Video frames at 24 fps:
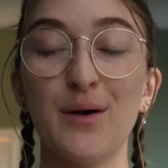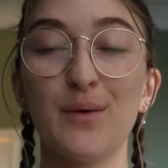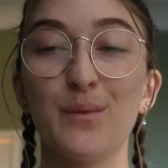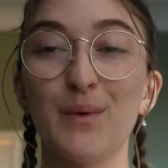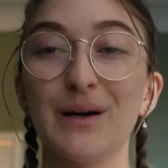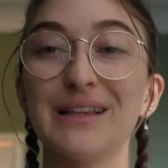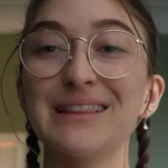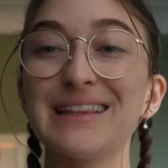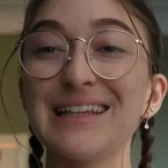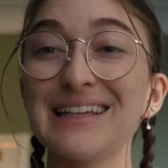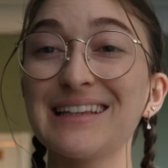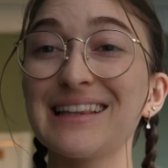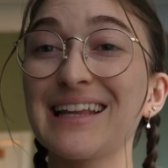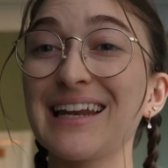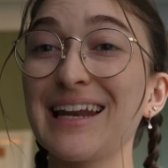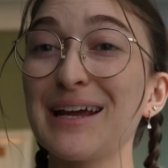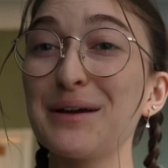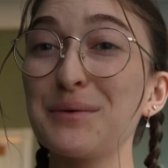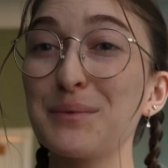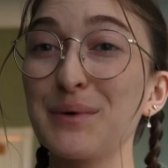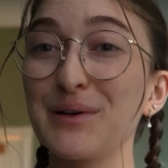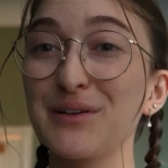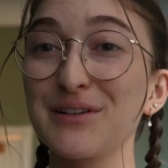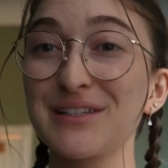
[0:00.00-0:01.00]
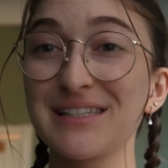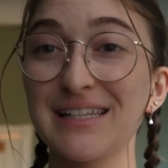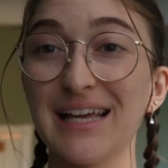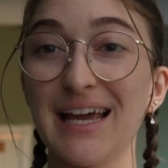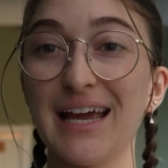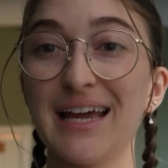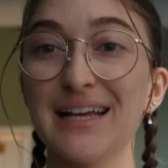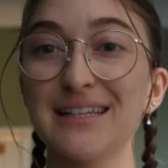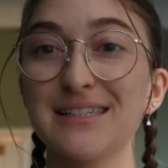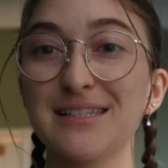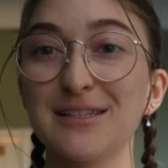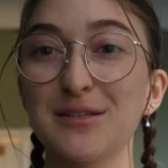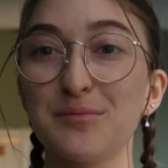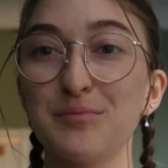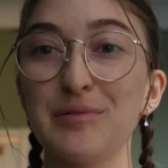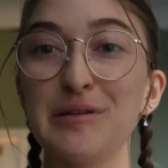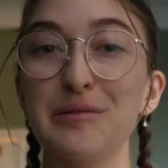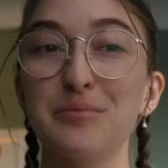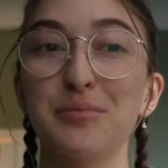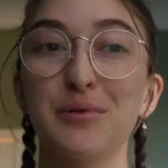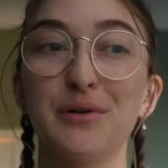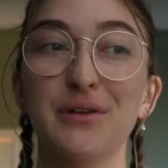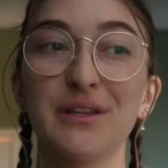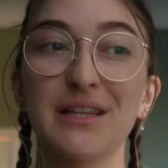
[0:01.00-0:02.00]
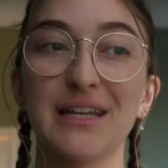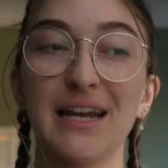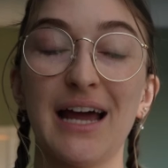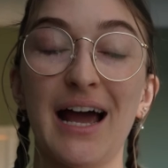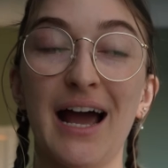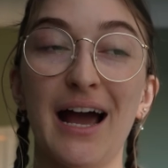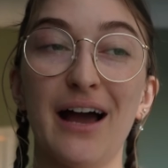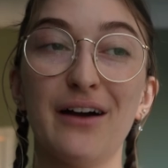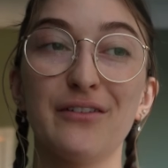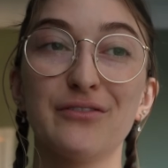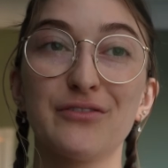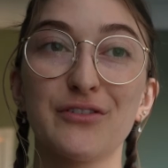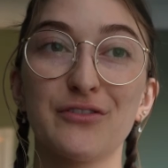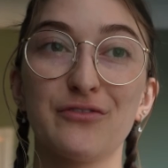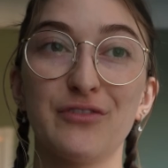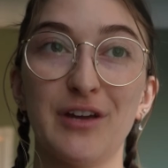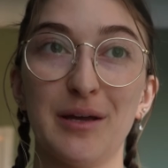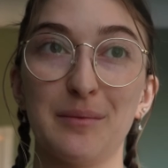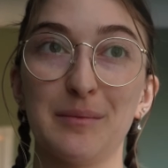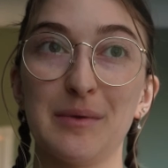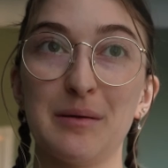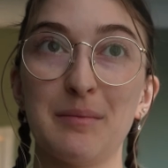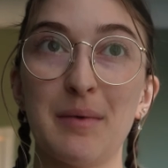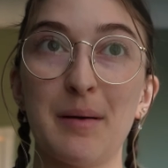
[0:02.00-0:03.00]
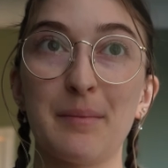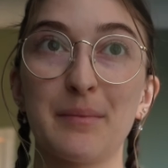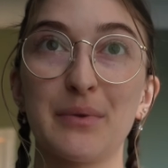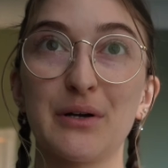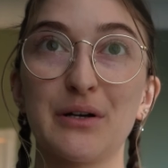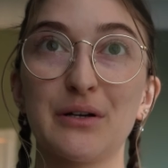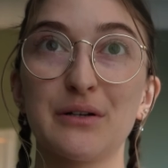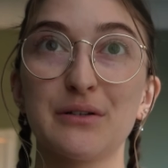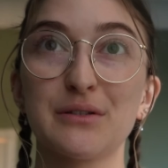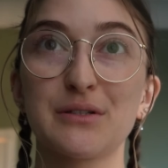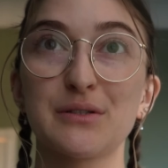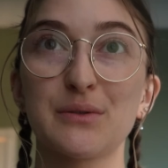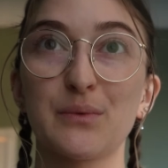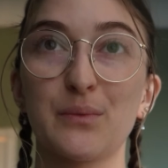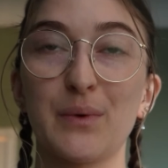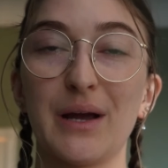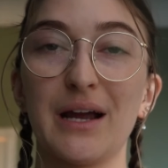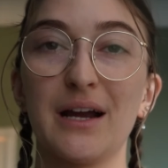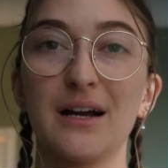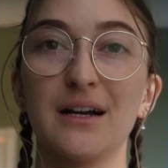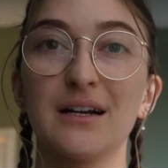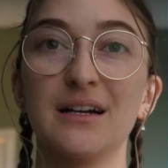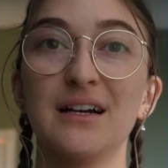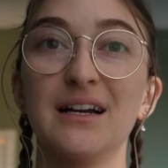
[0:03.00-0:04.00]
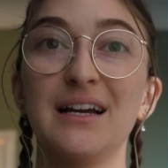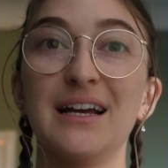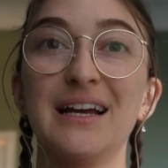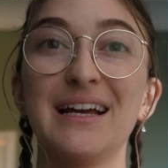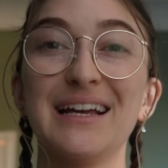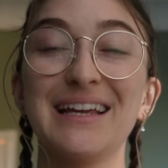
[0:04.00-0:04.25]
One thing that I will say to the people that have family members where